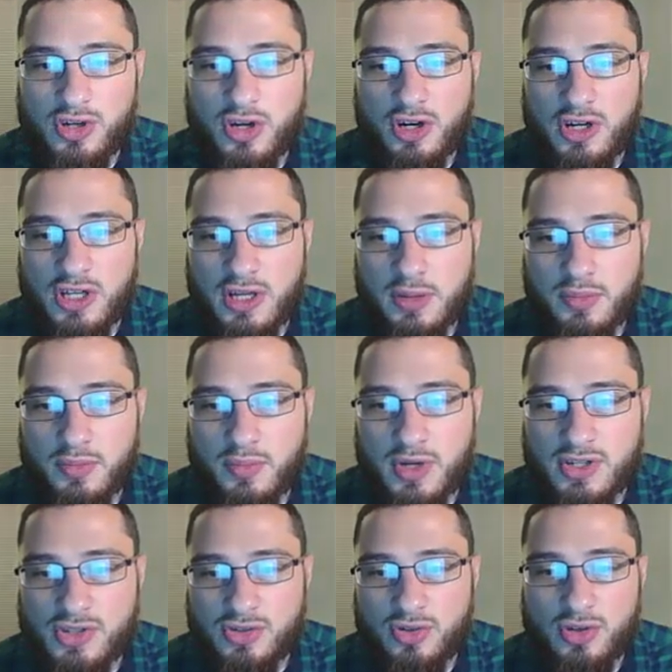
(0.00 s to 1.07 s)
our cardiac
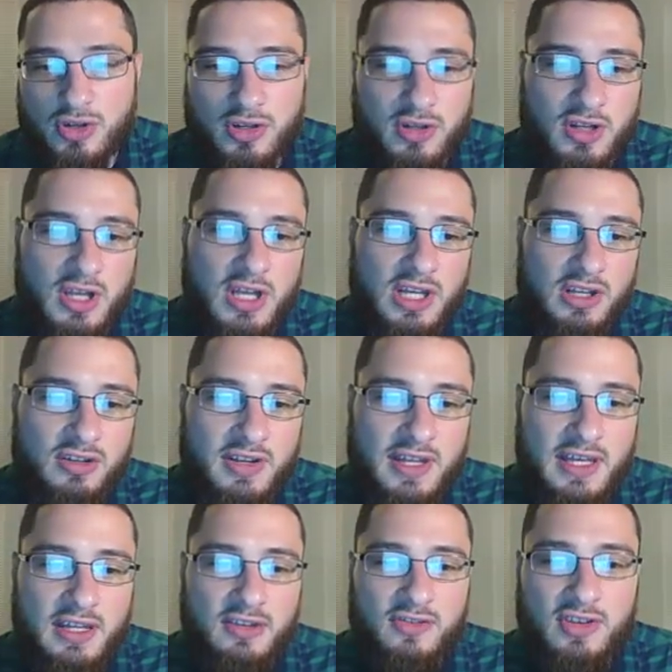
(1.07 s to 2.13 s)
muscle, our
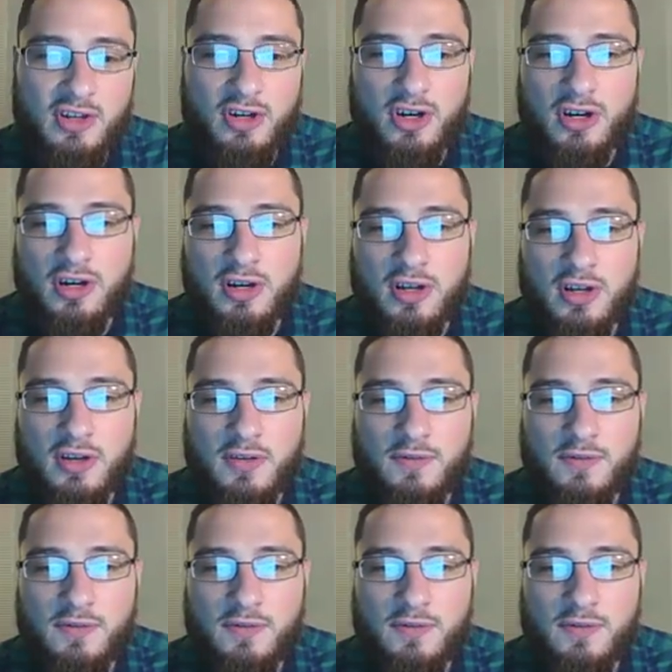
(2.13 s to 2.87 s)
glands and our